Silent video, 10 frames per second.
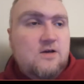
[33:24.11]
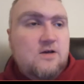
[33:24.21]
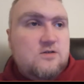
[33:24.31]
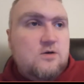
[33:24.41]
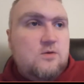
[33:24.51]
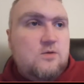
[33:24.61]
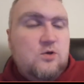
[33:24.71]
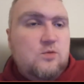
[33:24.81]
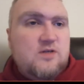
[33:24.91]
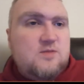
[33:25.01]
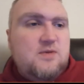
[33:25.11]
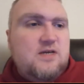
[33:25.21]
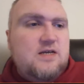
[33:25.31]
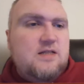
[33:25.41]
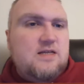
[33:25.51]
so you must
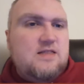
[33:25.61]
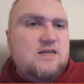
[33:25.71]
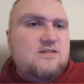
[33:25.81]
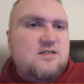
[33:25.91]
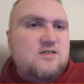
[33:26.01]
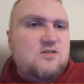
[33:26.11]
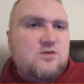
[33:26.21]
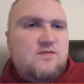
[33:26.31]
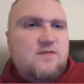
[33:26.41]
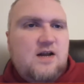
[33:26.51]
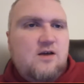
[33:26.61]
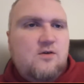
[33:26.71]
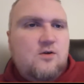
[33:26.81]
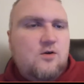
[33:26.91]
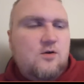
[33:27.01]
be like that sister of that
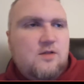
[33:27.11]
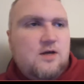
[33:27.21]
other girl.